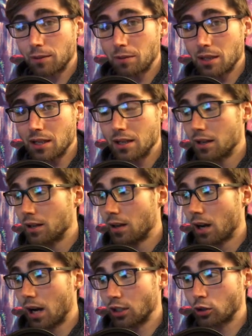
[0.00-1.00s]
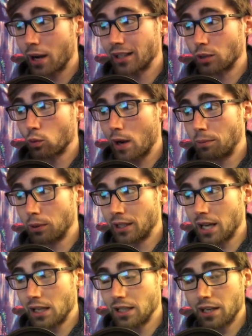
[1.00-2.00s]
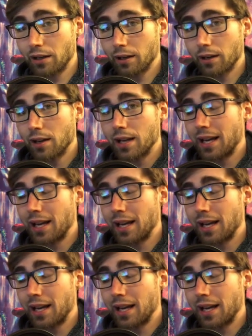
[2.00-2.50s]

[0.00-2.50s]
be trying to replicate here.